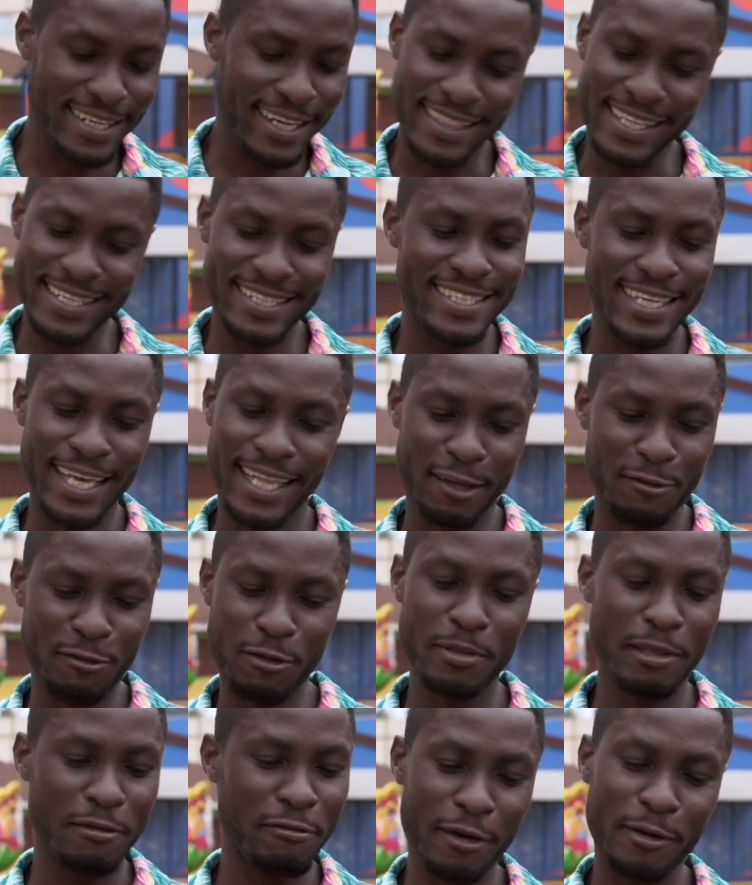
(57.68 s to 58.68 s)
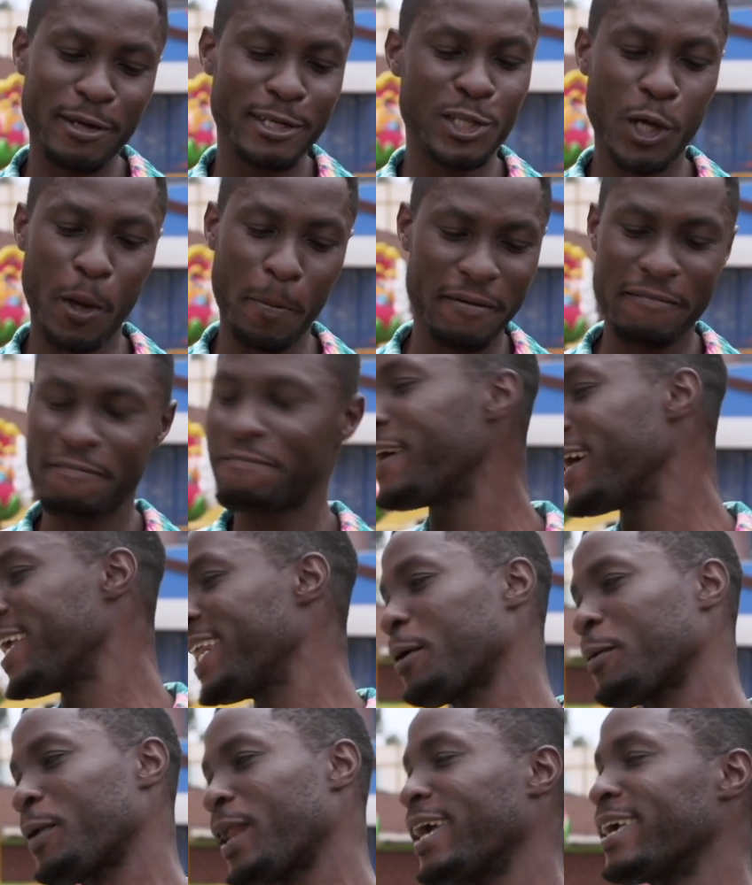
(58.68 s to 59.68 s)
just start this salad from the very top and
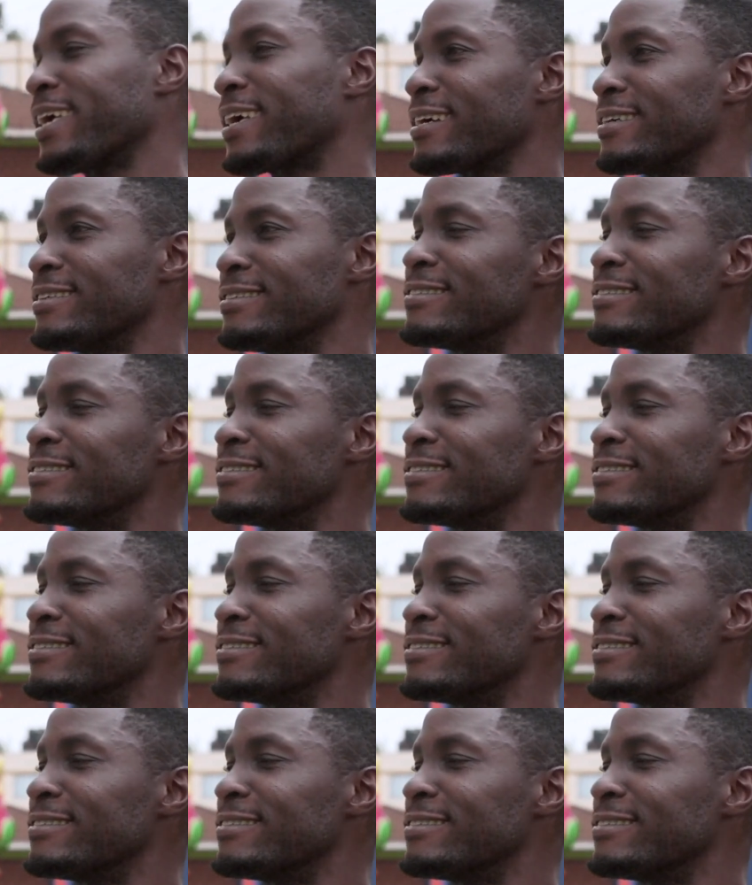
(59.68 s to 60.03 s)
find out like,